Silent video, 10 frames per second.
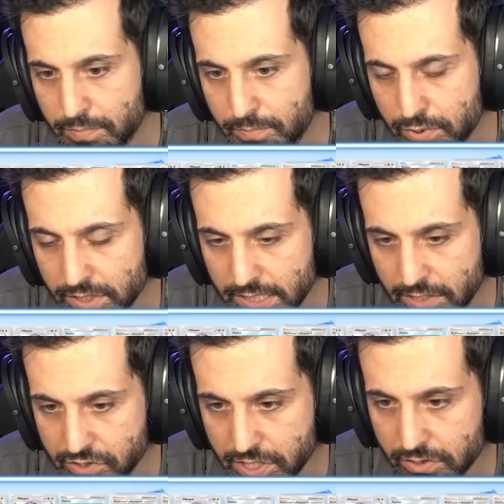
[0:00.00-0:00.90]
putting the
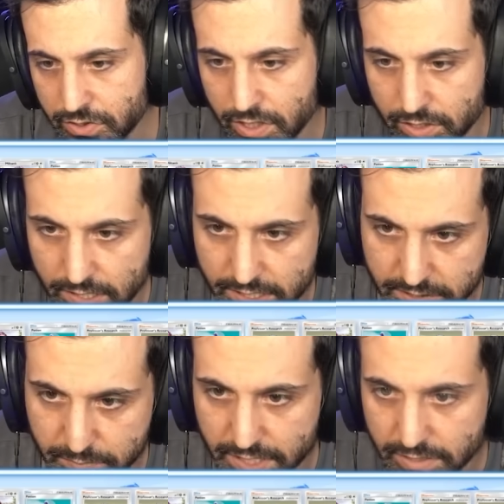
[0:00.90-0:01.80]
energy onto Darkrai
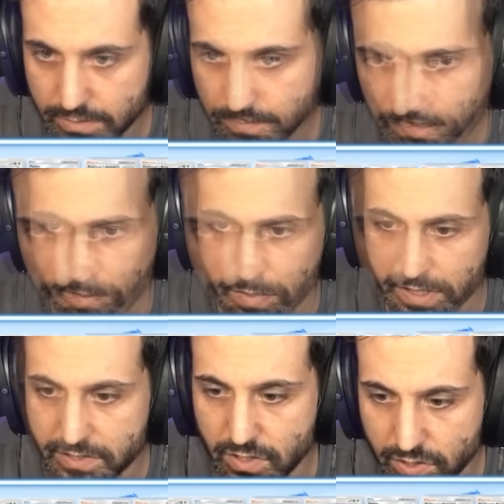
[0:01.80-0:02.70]
is better, but
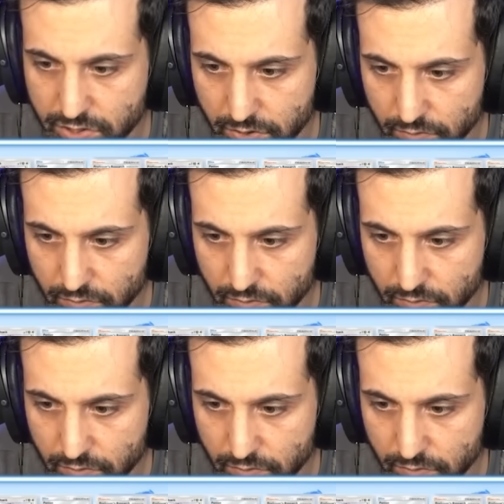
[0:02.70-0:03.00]
this also